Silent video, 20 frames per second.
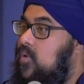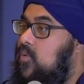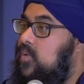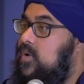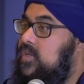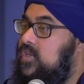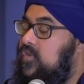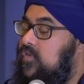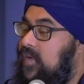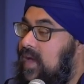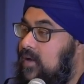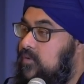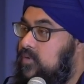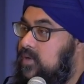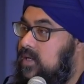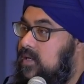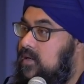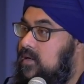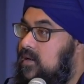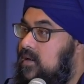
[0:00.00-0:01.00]
was
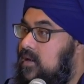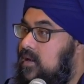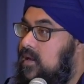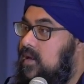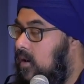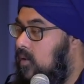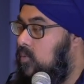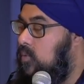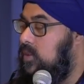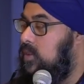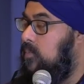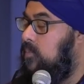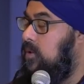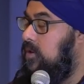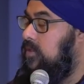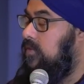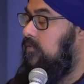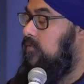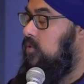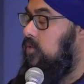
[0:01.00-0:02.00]
founded with the
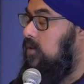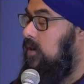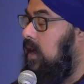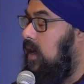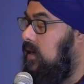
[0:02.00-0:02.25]
birth of Guru